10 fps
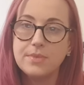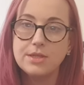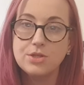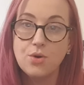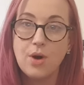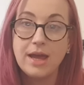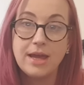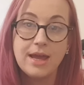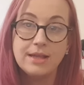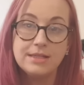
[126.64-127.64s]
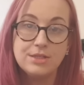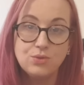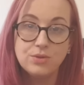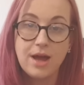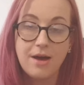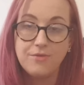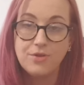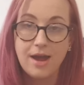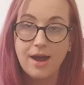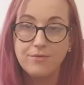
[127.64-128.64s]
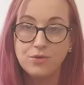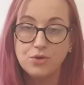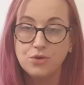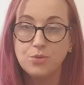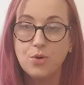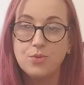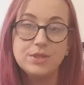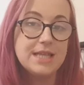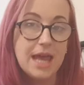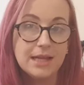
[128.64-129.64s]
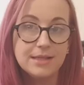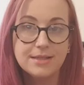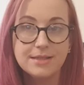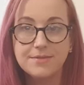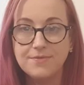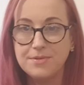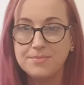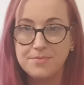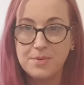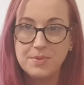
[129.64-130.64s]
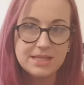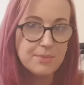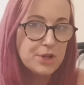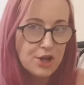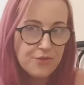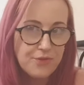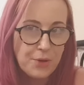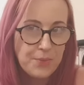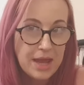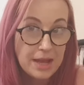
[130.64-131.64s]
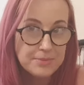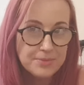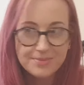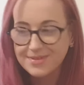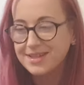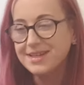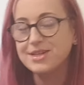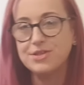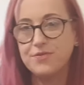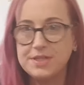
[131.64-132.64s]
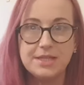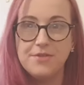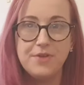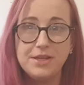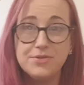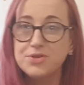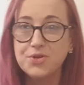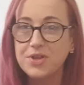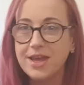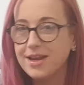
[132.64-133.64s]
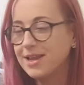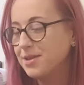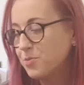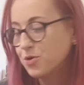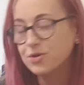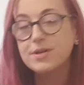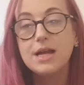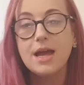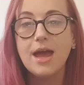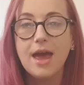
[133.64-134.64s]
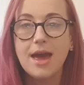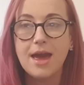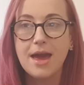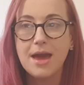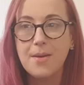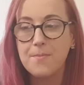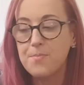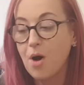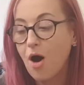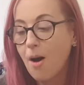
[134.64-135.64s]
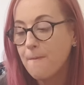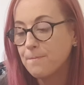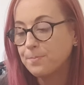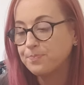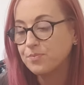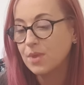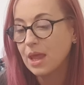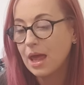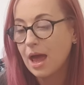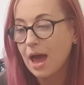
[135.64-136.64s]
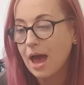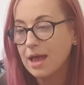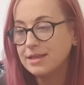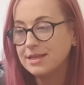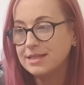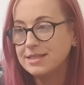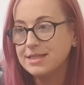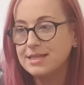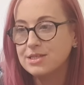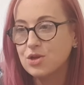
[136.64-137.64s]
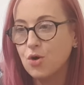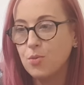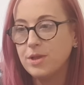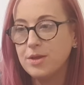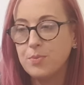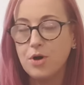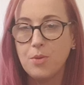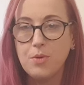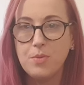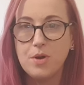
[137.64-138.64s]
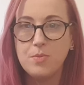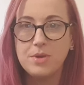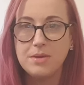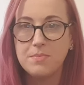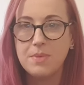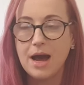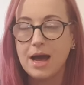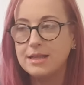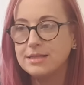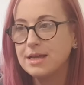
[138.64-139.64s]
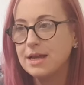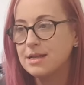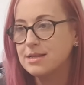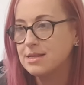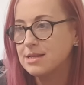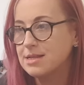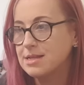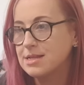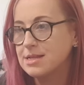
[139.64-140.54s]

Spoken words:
So again, I have no clue what was said. Maybe somebody could fill me in, because obviously the video's not there anymore. But I did see his comment he put up about being banned, and